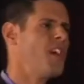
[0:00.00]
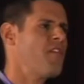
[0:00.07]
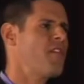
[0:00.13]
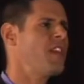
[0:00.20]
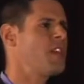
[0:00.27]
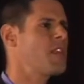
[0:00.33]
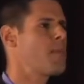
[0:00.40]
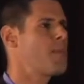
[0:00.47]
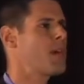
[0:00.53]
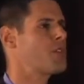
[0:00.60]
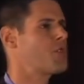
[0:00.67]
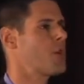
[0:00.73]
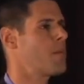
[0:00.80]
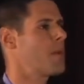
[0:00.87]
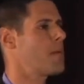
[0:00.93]
I fill in the
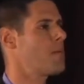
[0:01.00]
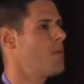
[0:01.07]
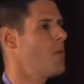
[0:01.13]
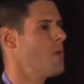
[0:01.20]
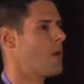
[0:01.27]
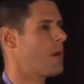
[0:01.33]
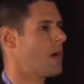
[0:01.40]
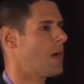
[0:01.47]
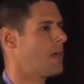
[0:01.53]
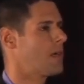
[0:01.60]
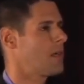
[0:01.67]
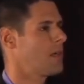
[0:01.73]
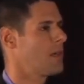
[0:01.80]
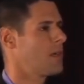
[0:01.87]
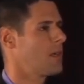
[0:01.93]
picture a bit more
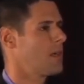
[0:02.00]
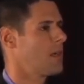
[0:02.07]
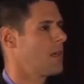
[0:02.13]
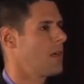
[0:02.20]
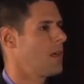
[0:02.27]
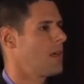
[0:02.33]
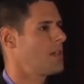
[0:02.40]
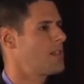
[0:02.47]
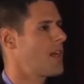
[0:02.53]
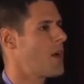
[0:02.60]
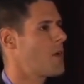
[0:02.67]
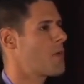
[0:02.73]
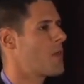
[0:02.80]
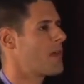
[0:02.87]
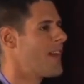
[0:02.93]
and tell
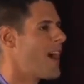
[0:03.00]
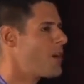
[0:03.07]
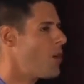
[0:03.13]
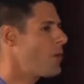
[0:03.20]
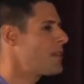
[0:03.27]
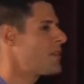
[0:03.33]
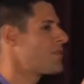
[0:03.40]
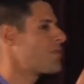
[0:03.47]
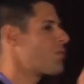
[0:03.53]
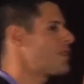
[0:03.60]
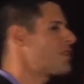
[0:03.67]
you that not only does it